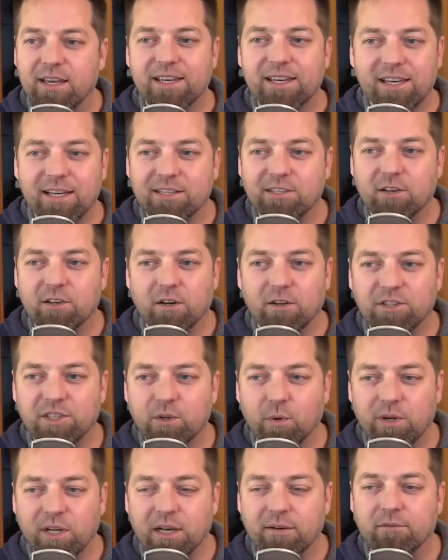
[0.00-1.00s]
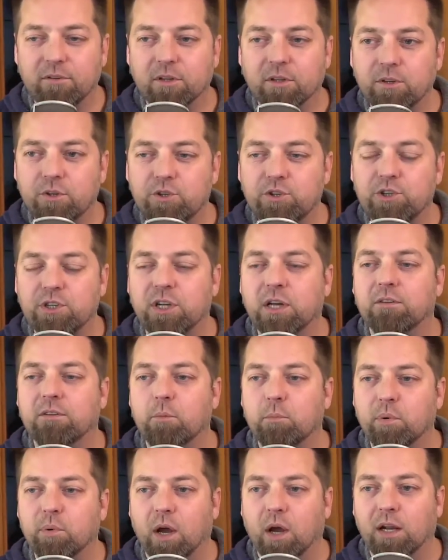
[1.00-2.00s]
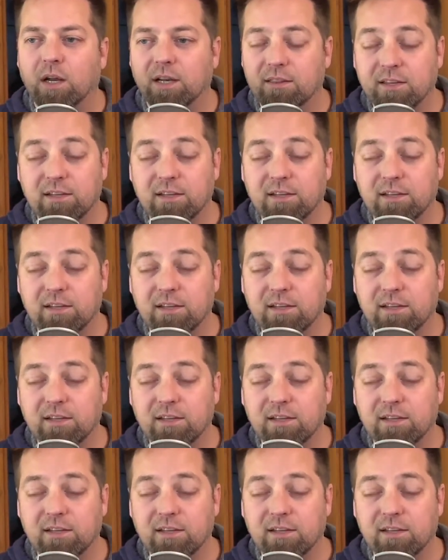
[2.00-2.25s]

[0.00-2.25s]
it's also an evolution of a product